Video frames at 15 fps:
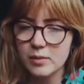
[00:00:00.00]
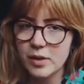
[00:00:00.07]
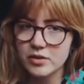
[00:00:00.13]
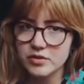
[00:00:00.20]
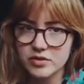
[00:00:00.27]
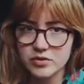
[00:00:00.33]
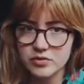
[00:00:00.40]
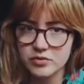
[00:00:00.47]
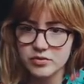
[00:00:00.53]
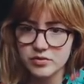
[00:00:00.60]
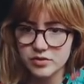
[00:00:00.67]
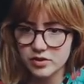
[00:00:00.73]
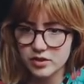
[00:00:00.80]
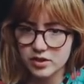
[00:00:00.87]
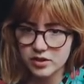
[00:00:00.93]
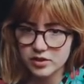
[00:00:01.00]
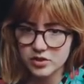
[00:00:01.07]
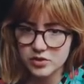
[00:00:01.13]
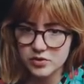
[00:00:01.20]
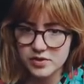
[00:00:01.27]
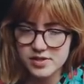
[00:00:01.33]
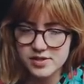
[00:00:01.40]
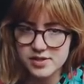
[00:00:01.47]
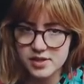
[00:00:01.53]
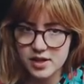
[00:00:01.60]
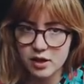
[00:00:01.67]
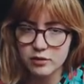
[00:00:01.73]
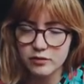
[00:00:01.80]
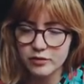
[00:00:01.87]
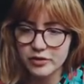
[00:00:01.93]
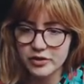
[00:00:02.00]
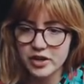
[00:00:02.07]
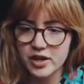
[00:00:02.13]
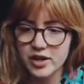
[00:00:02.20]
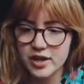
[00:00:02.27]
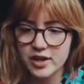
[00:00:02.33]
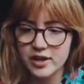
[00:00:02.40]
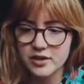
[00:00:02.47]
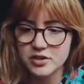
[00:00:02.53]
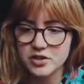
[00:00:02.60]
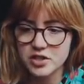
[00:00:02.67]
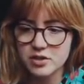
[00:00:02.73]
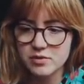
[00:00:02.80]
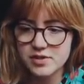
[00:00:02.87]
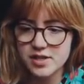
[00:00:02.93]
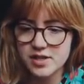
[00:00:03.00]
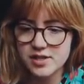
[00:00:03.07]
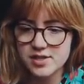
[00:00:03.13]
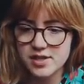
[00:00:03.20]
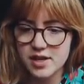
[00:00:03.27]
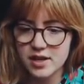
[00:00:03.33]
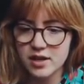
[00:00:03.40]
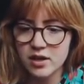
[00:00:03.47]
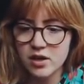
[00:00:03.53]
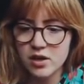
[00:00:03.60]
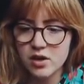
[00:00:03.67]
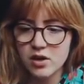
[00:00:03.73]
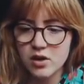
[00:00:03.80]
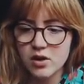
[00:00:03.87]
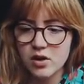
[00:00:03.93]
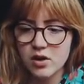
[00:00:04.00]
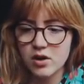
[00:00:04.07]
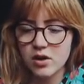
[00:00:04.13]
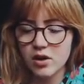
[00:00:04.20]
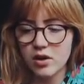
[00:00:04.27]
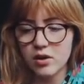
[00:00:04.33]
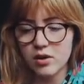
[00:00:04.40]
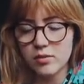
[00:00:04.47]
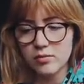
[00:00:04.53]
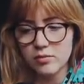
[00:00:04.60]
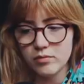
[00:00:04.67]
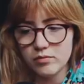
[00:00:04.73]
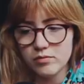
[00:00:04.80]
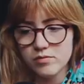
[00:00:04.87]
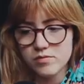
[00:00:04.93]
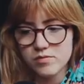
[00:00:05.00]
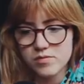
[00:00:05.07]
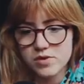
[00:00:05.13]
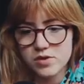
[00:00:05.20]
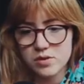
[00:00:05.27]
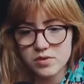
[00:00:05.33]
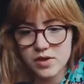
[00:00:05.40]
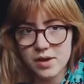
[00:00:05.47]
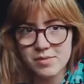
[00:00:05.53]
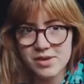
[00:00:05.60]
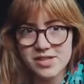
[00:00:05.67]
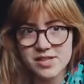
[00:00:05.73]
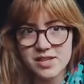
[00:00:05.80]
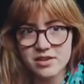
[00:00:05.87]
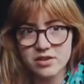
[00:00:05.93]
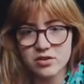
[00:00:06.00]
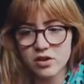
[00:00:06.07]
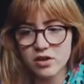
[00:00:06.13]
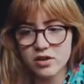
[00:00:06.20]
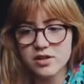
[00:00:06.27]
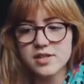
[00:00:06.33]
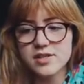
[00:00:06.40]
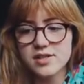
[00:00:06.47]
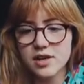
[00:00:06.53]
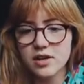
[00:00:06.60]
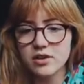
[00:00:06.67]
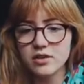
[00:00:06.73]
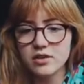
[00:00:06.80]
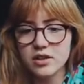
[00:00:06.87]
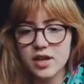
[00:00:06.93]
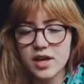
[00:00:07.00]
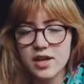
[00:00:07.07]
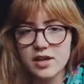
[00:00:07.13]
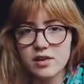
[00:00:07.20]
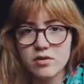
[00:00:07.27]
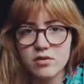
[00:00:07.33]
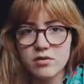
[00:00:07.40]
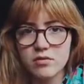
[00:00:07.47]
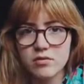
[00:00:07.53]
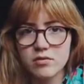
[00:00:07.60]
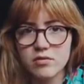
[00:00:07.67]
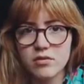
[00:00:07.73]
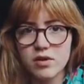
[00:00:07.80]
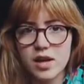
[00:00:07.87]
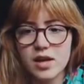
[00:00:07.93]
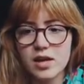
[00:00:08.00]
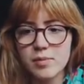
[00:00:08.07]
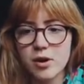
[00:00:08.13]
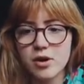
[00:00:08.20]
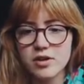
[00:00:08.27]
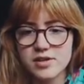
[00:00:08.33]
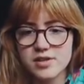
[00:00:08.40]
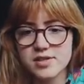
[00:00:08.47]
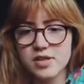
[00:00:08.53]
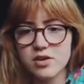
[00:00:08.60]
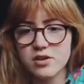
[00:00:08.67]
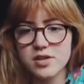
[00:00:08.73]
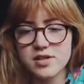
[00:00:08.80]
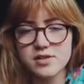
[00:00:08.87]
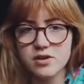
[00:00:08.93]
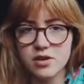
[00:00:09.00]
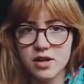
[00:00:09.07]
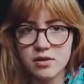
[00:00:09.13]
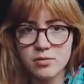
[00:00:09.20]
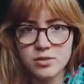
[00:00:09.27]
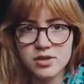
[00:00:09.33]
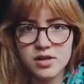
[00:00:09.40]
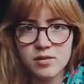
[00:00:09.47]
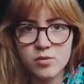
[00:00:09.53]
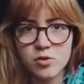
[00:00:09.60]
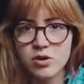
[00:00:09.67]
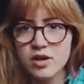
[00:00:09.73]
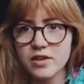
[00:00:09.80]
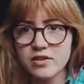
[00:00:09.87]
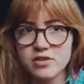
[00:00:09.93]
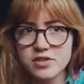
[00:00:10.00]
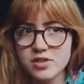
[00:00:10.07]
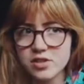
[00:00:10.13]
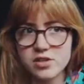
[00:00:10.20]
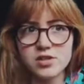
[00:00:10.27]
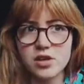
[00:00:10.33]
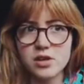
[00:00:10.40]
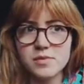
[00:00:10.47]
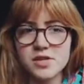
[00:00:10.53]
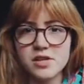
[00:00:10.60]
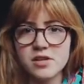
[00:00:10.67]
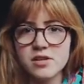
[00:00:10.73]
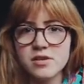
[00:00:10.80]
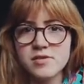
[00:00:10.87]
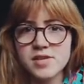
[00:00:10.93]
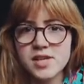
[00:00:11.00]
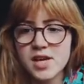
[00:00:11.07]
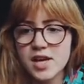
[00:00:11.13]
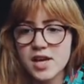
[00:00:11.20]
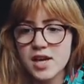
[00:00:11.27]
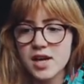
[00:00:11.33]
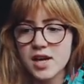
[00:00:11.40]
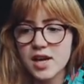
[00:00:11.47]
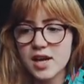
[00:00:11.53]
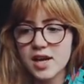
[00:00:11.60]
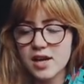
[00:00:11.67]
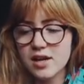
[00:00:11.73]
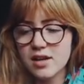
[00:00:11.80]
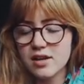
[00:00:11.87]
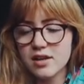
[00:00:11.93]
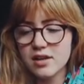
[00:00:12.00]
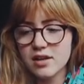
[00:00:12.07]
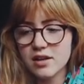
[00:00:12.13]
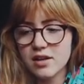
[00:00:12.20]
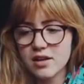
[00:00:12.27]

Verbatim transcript: about to do this in California, and she was like saying, um, so that means like they're not going to sell any any products that are tested on animals anymore. Like they're just going to stop selling those, and